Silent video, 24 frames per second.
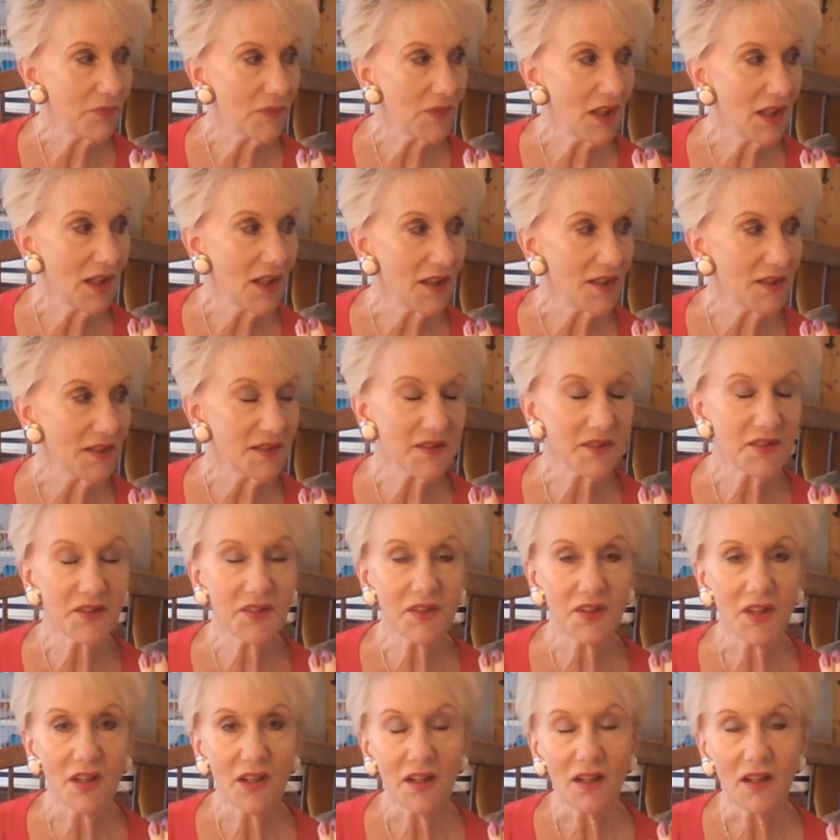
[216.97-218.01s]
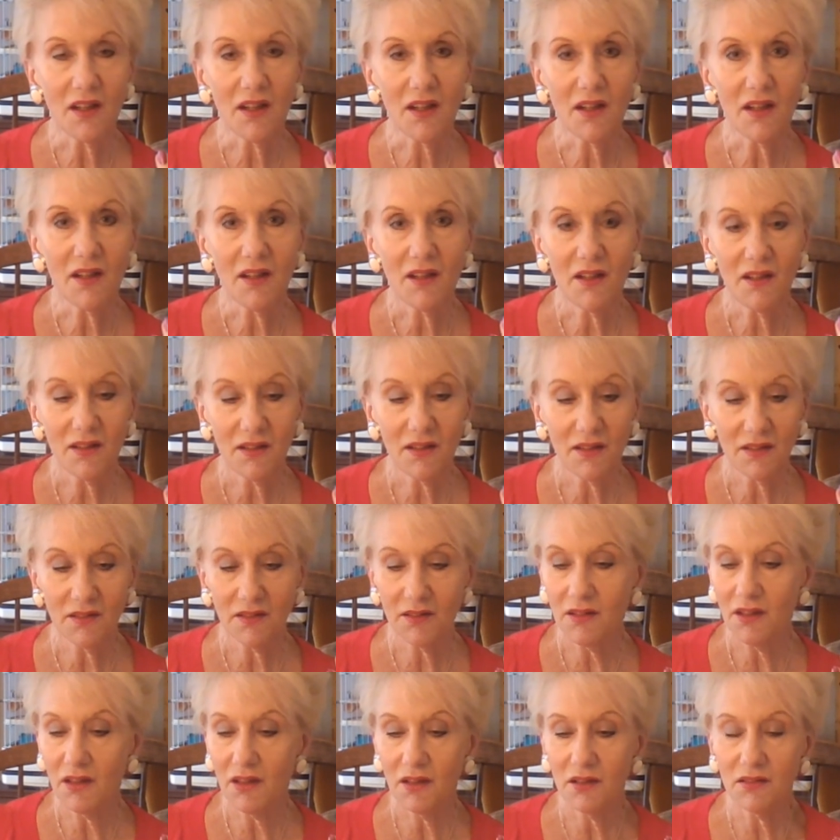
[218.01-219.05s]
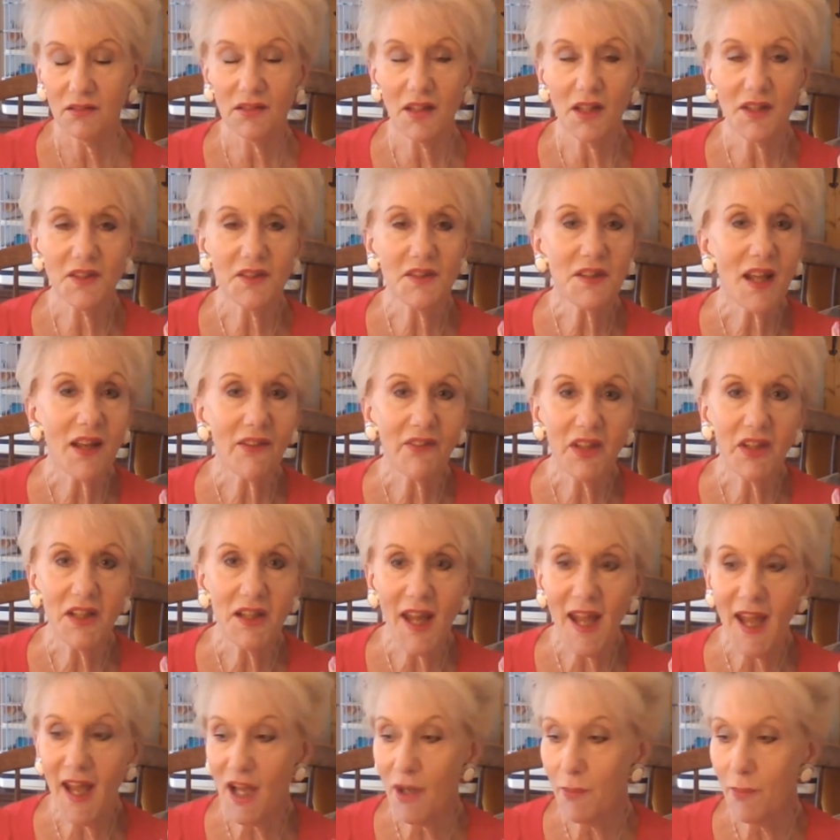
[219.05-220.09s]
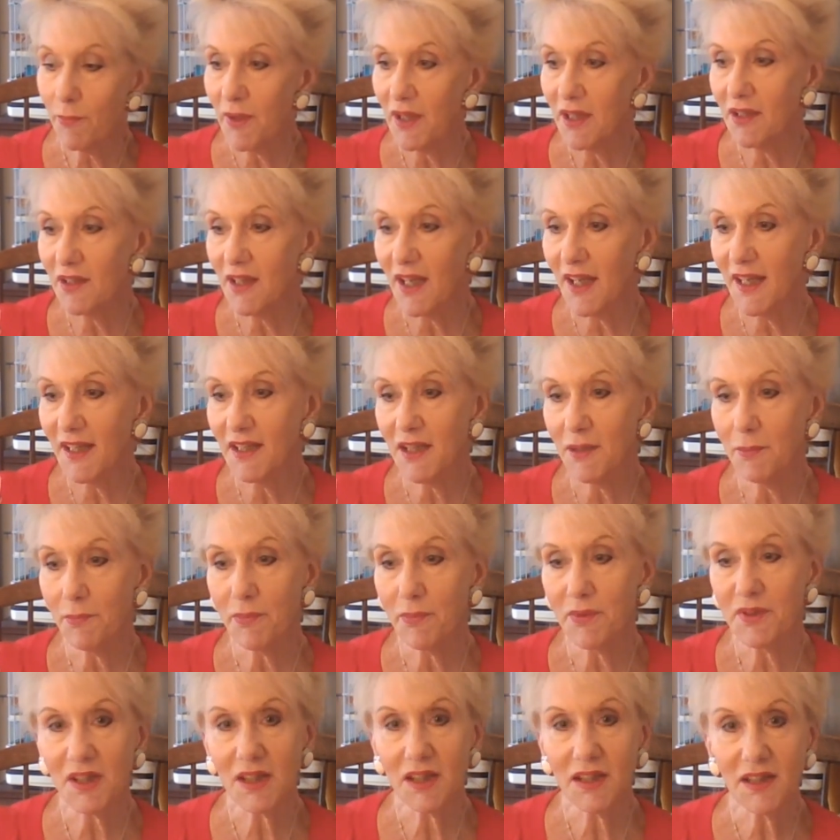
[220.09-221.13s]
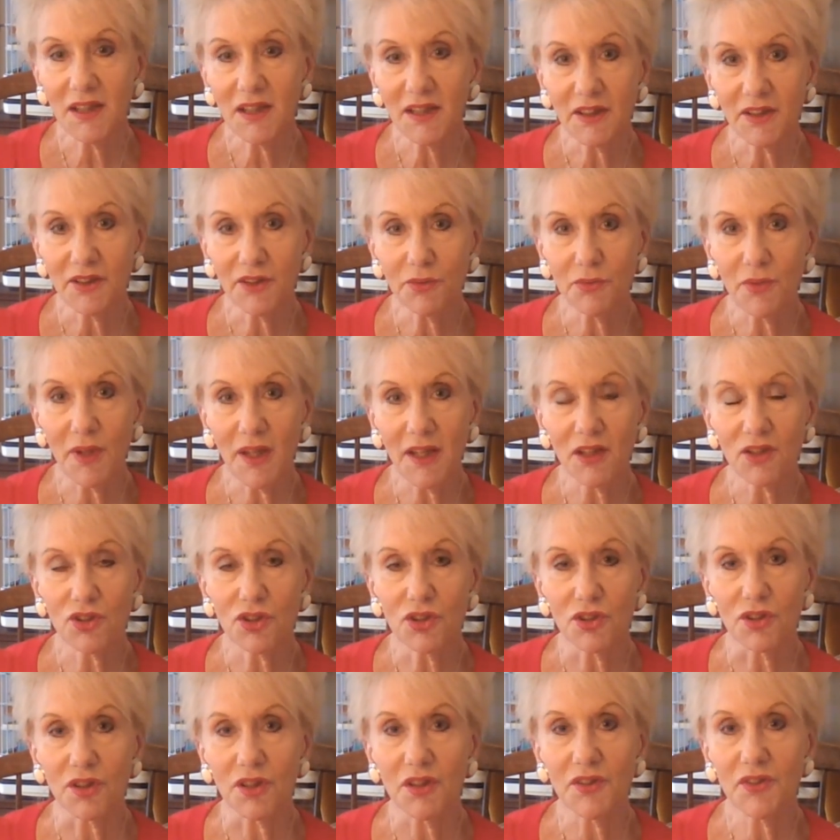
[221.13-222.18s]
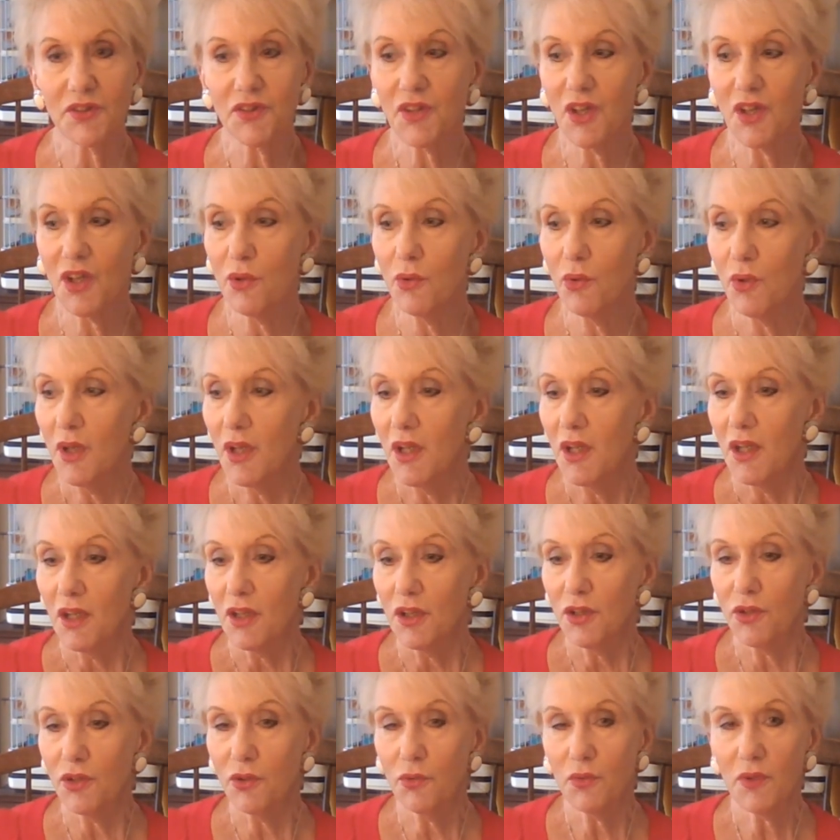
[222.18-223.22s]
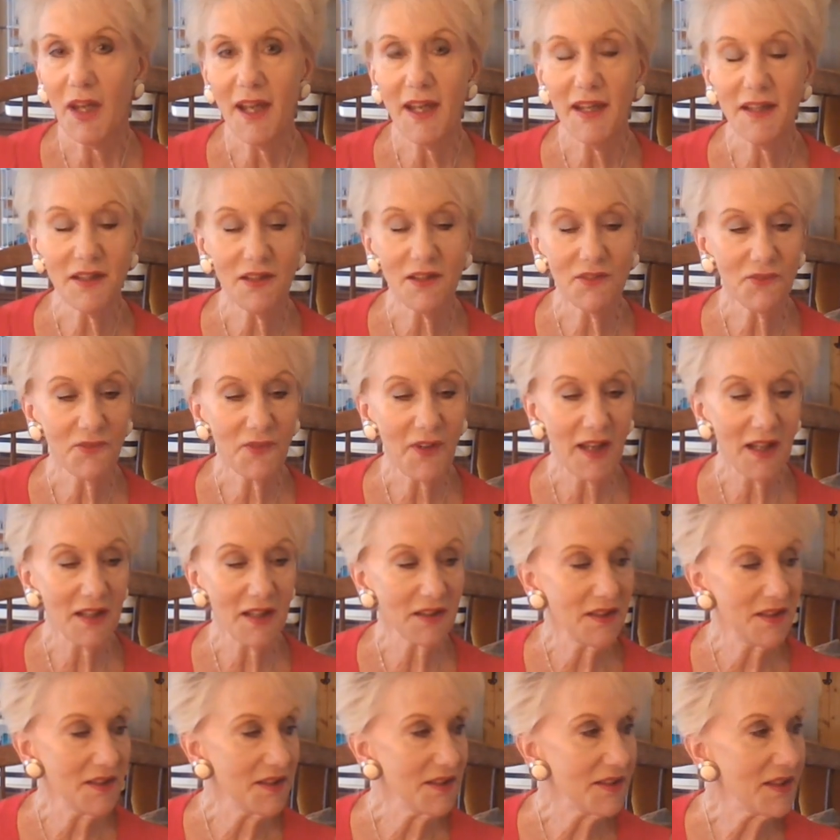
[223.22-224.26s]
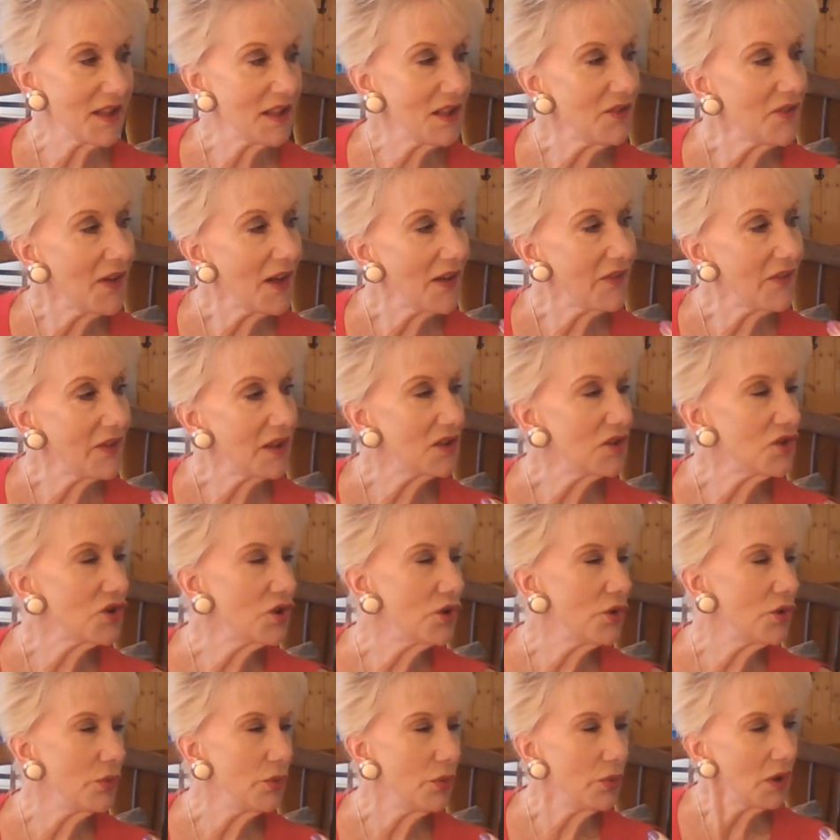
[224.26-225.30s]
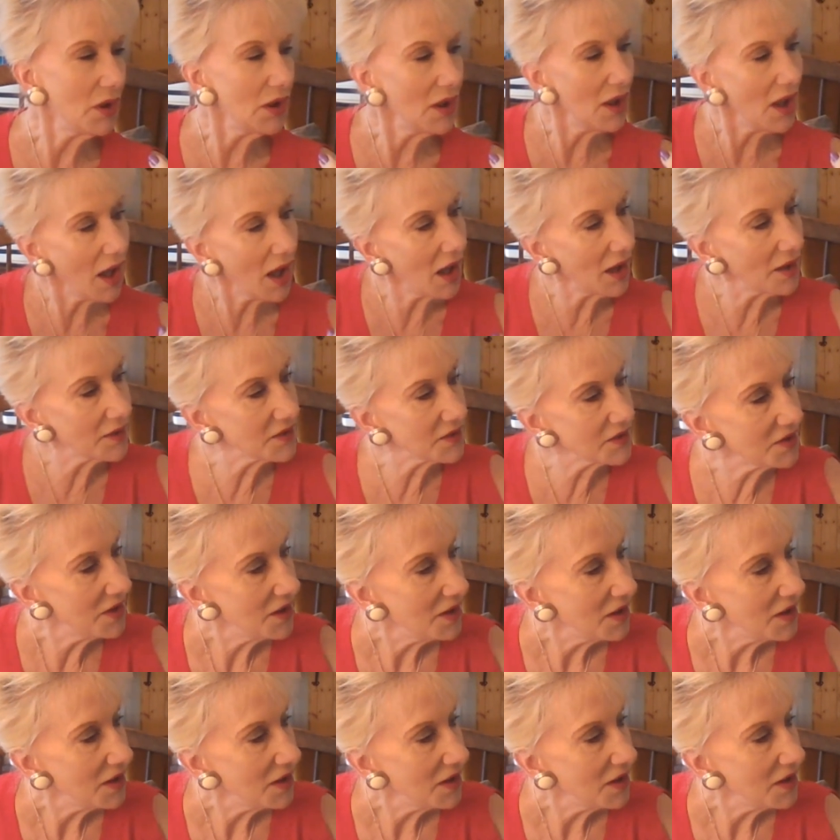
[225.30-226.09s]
It's doesn't have a nap in any particular direction, and so you can, in fact, instead of having to cut